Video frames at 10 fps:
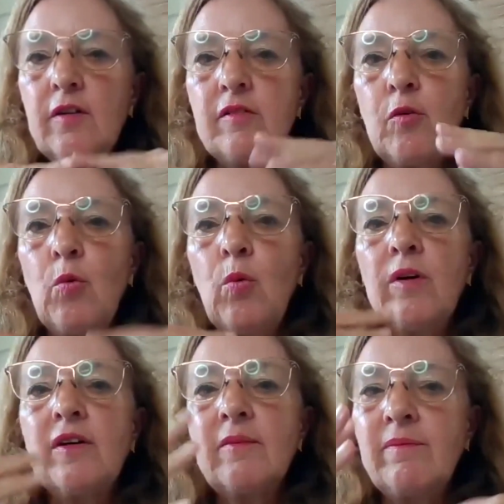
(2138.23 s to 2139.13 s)

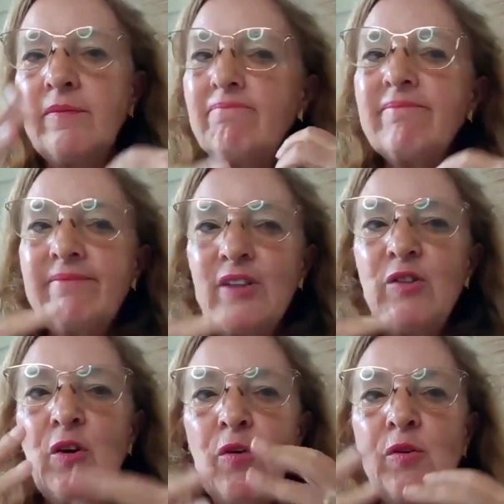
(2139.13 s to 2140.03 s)
So you
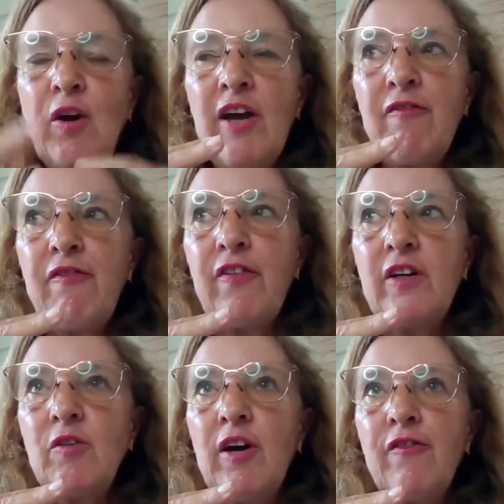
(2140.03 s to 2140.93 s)
know, you
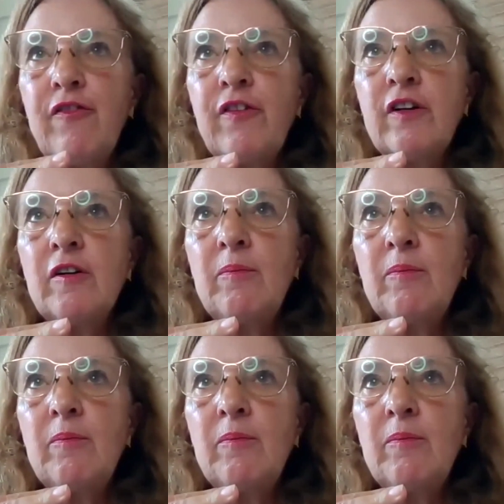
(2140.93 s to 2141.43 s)
have